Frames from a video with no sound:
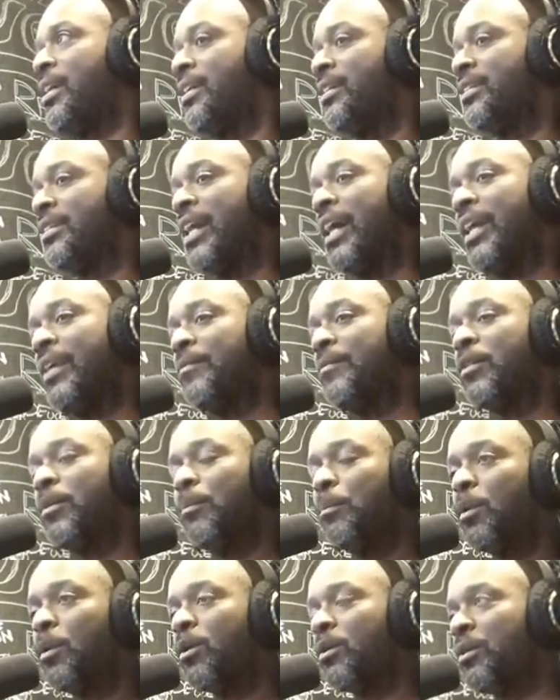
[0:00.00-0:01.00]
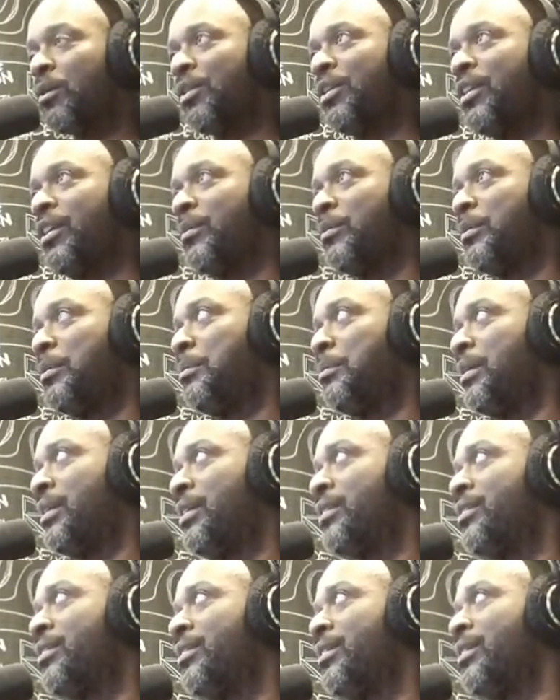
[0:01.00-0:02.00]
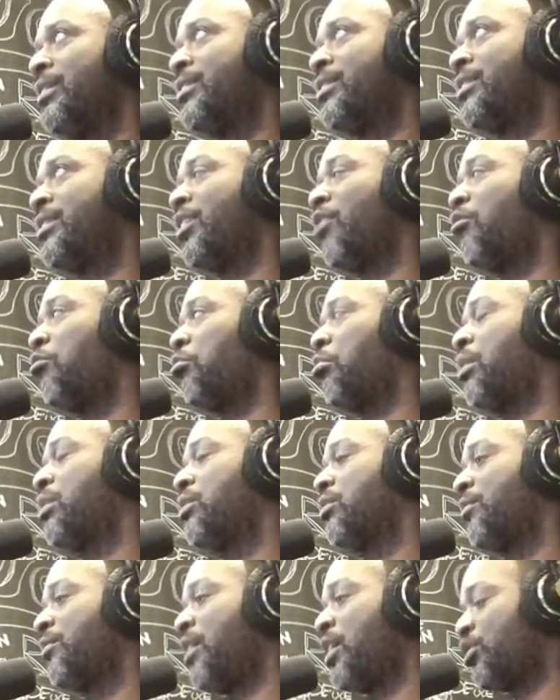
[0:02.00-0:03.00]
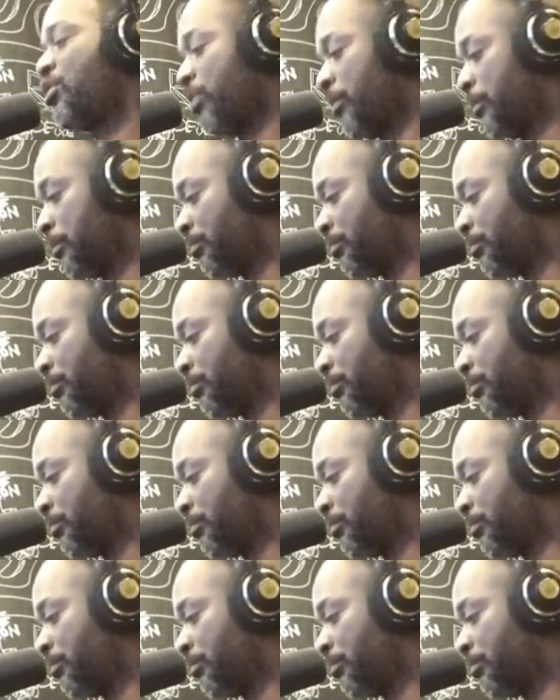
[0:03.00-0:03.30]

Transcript: It's not even a moral thing with me. It's it's self preservation.